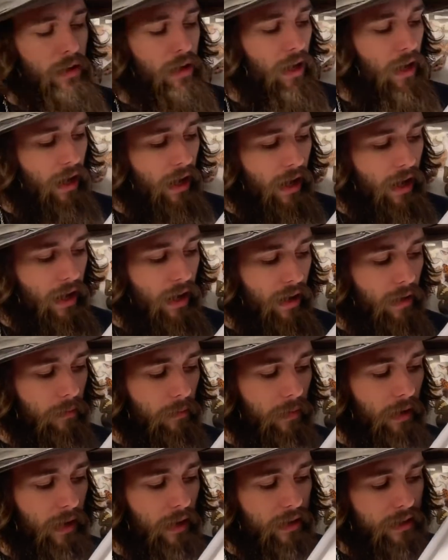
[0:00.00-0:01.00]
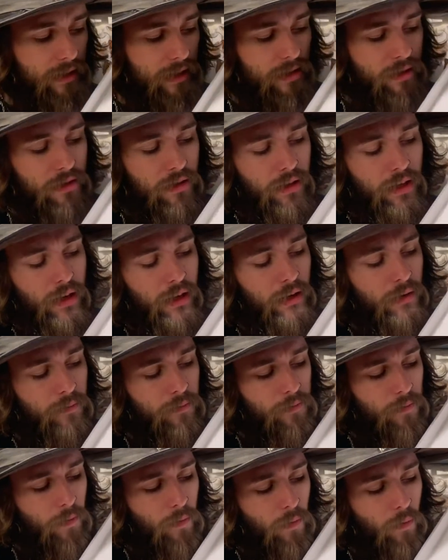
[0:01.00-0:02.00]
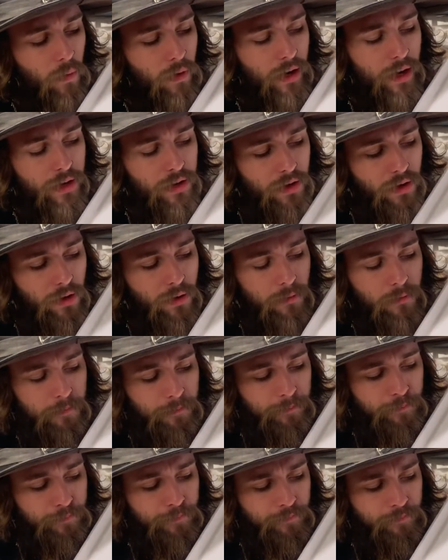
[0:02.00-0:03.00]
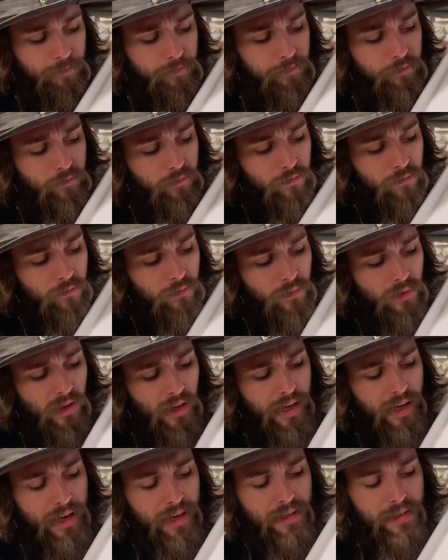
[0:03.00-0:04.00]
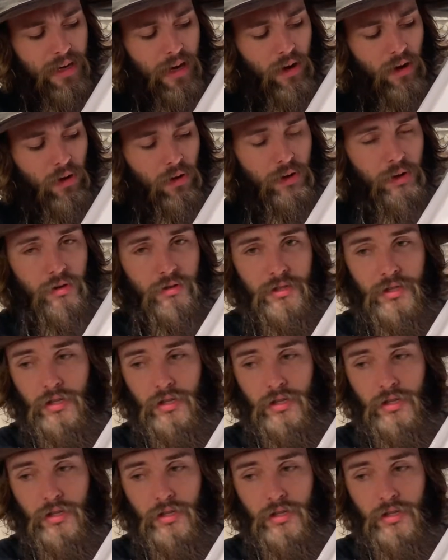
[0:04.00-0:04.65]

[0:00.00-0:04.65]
And essentially what I do is I'll use a